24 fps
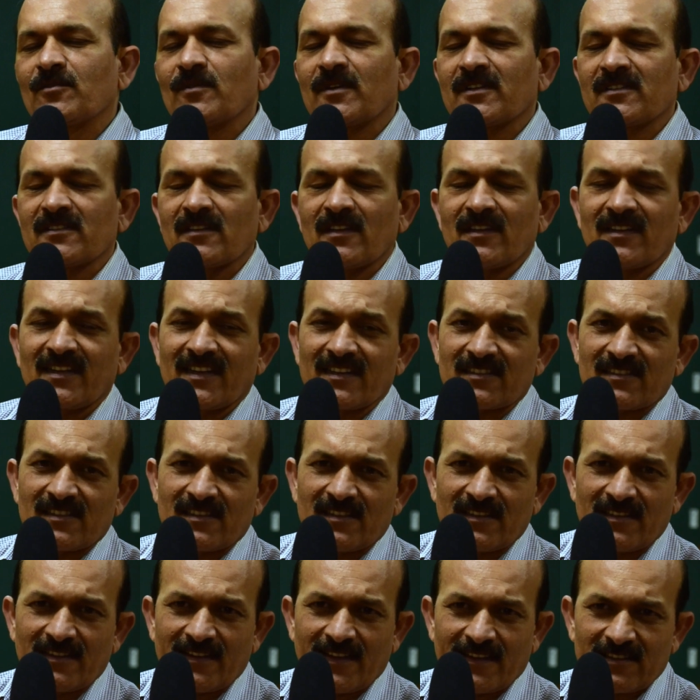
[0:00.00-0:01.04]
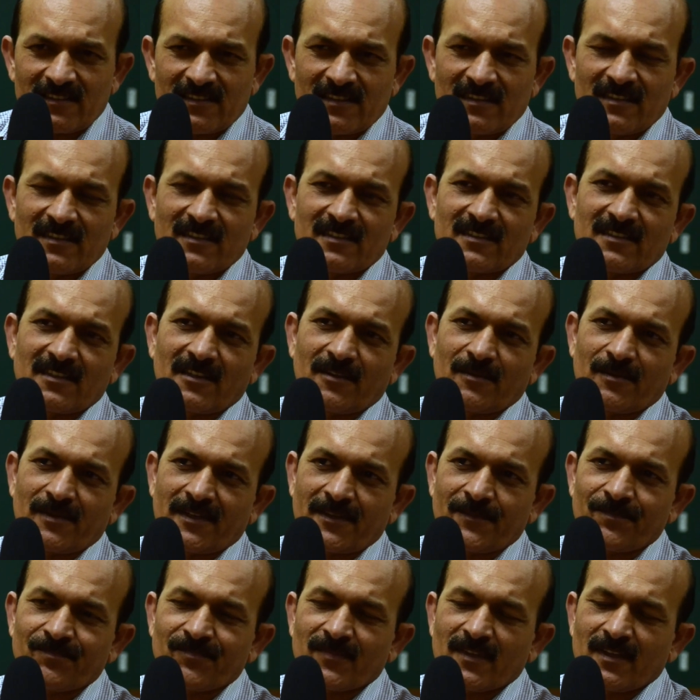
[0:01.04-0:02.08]
towards the next next
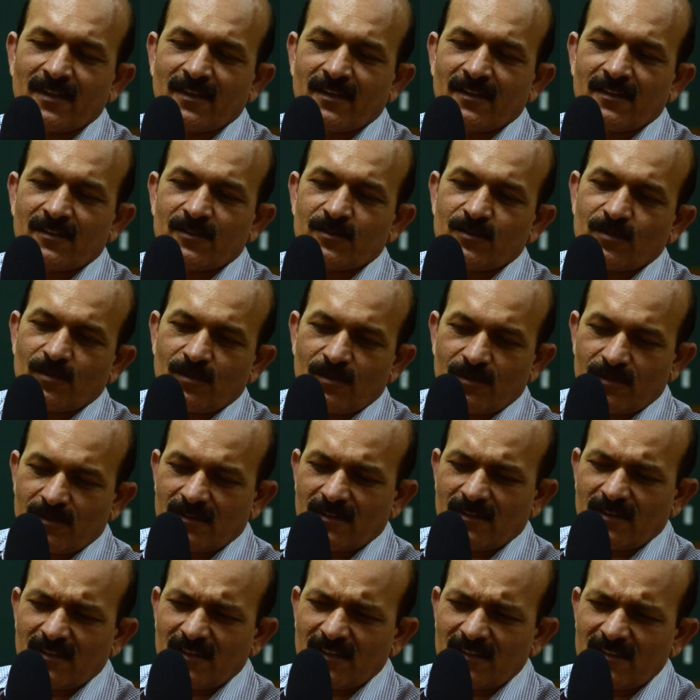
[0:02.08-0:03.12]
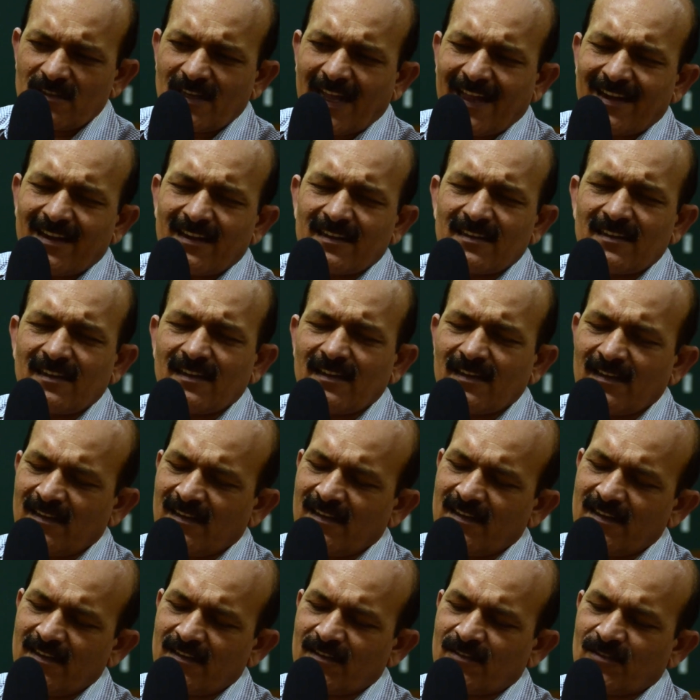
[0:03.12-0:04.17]
discovery so it is directly
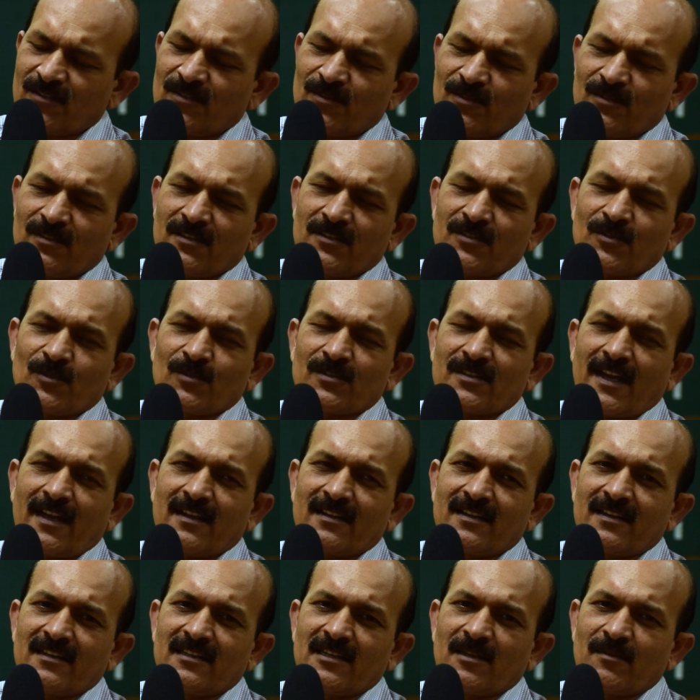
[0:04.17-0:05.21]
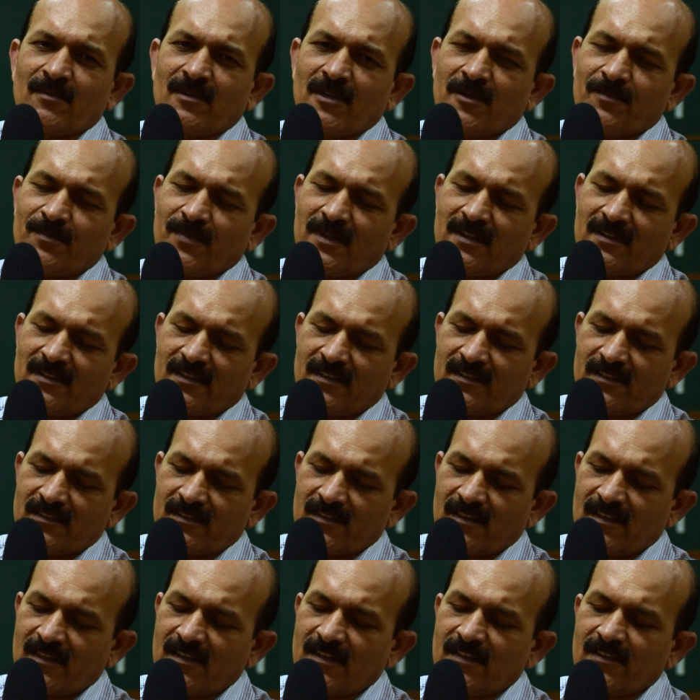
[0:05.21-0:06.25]
linked to the society development it
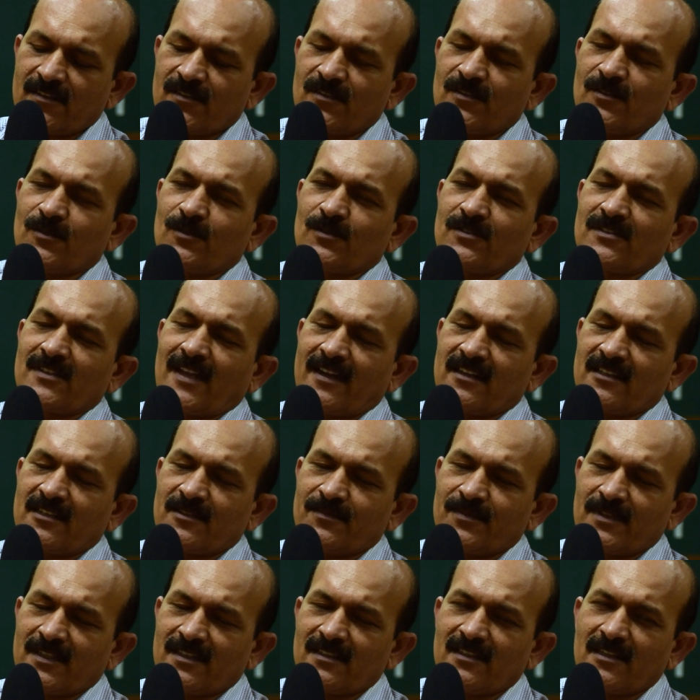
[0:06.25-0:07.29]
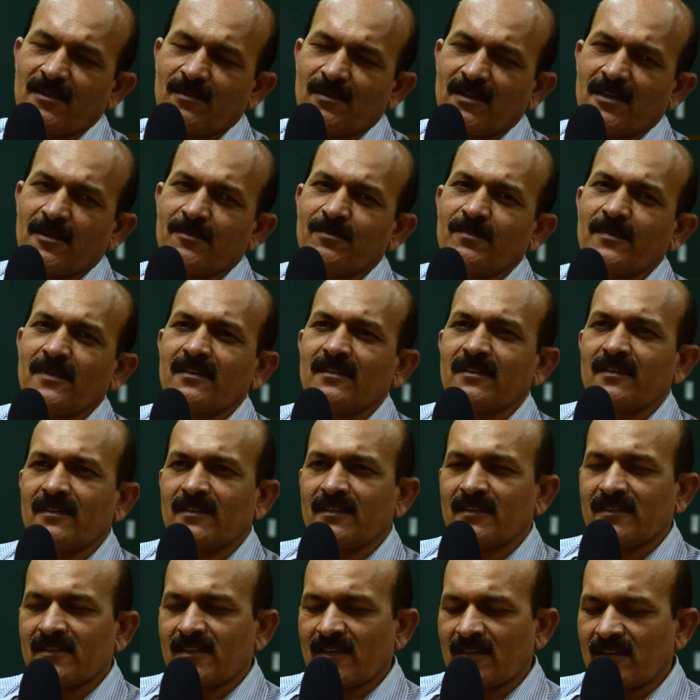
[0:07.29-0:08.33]
is linked to scientific development
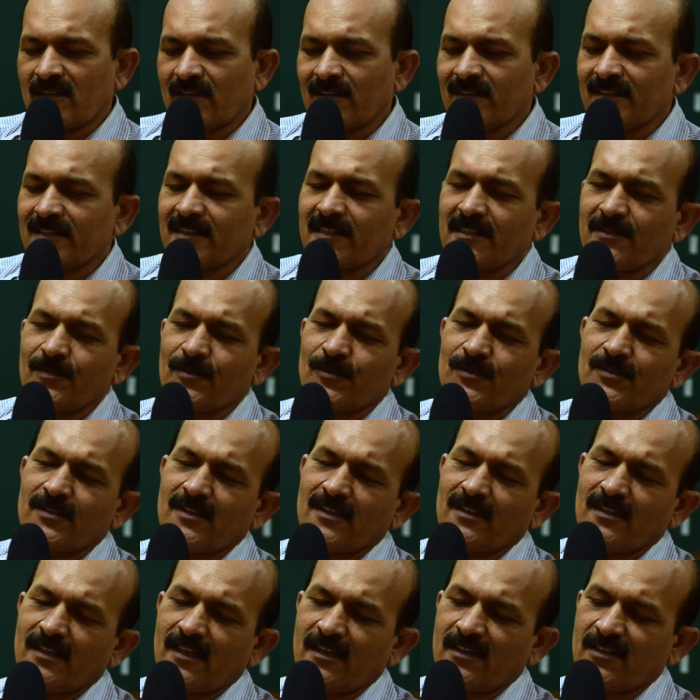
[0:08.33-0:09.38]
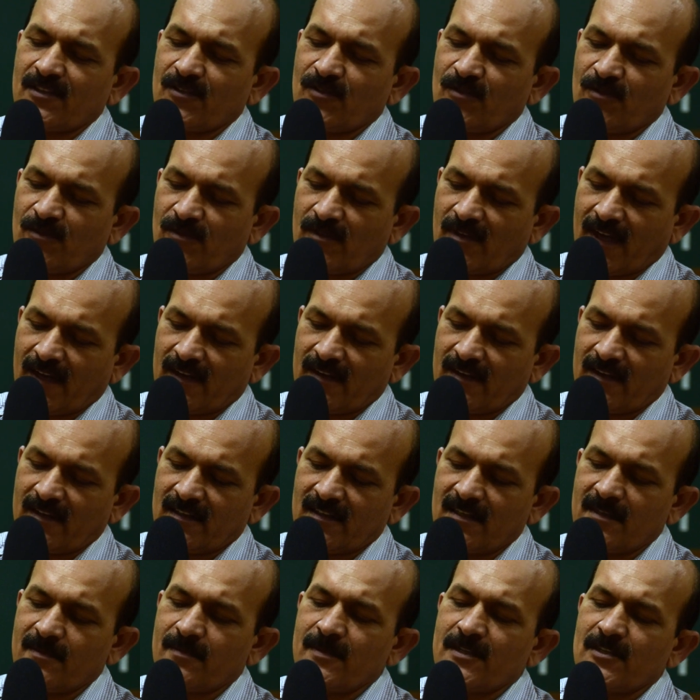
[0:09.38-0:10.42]
it is a contribution that you an
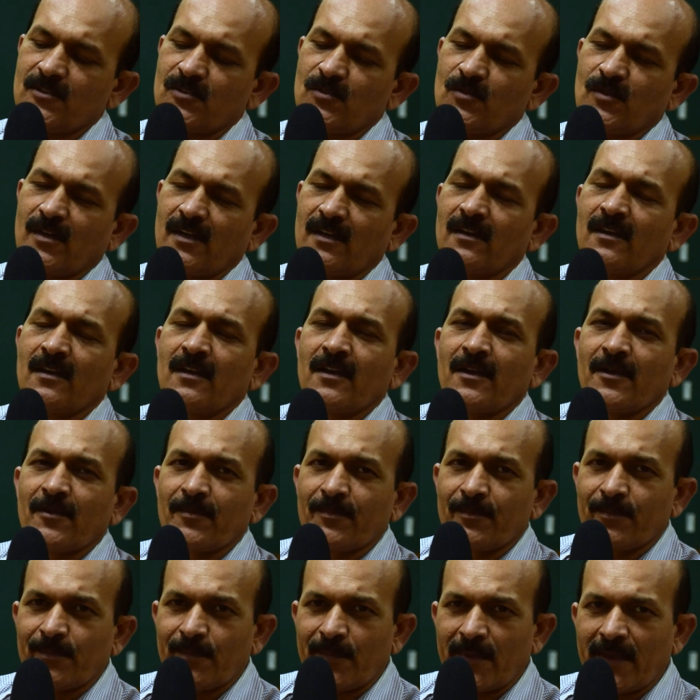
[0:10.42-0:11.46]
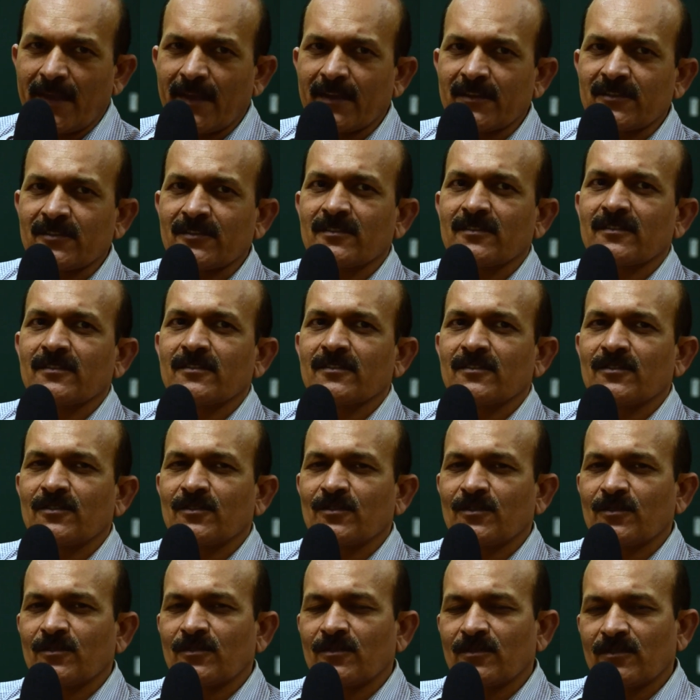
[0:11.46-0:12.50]
individual makes
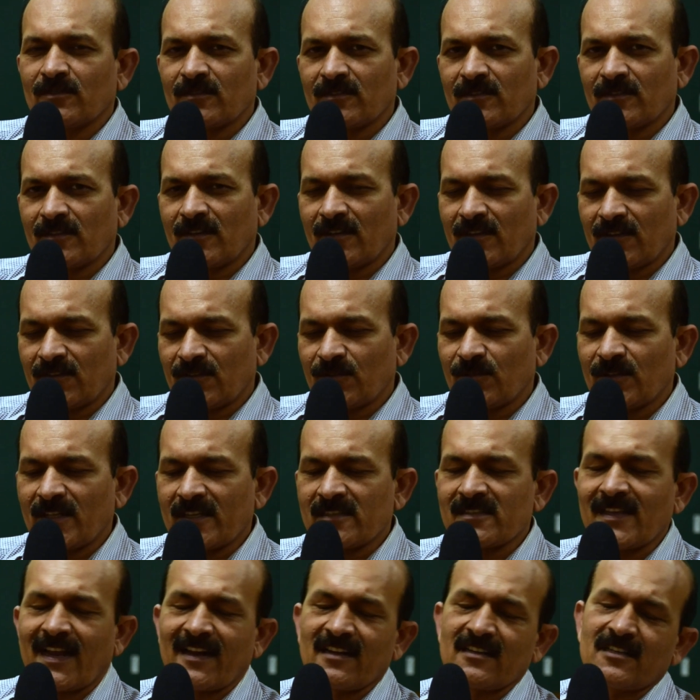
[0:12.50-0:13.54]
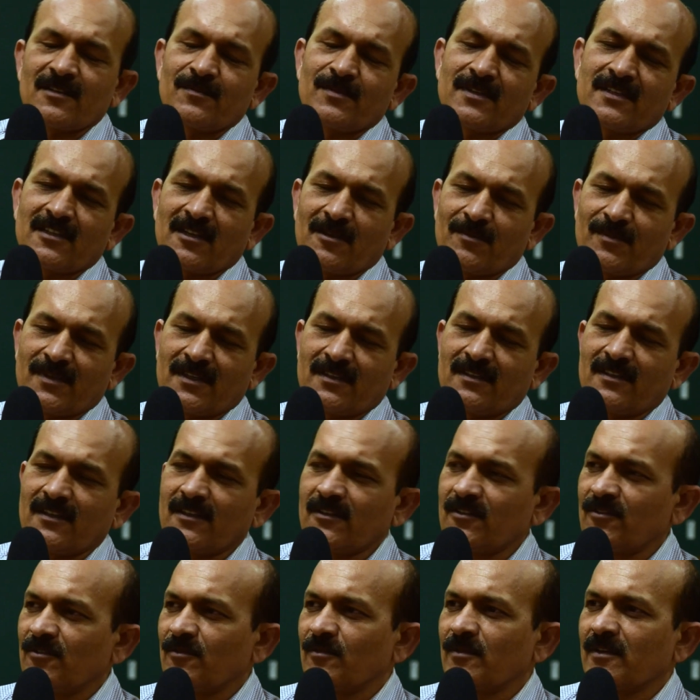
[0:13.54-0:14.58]
to uh, to the scientific committee
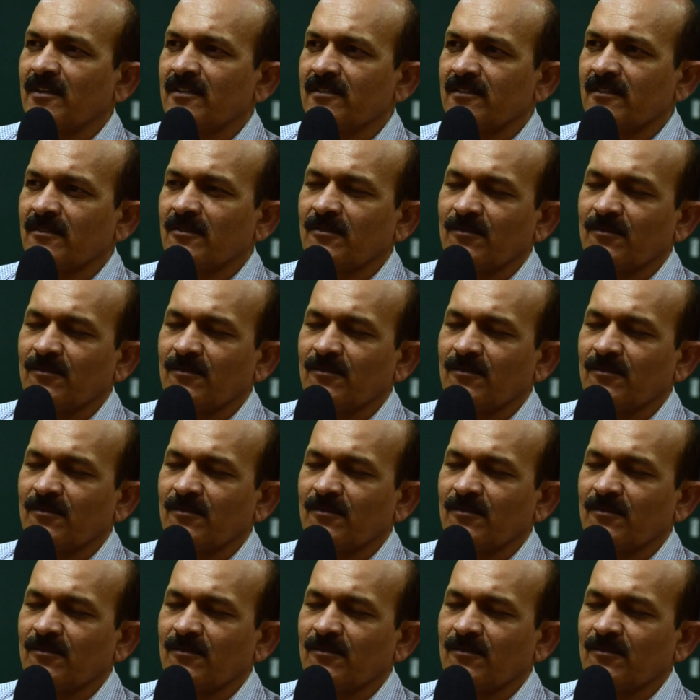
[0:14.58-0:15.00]
towards